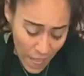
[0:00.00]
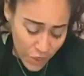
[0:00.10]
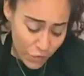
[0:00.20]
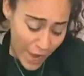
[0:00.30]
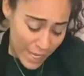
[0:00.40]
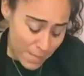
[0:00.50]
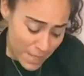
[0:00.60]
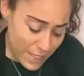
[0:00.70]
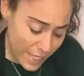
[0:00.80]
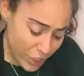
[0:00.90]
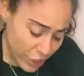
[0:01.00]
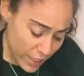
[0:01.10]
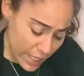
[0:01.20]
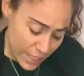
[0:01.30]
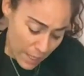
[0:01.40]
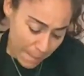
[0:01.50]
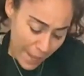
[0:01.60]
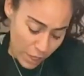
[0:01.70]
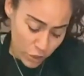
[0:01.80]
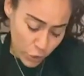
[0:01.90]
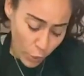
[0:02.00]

The recommendation is about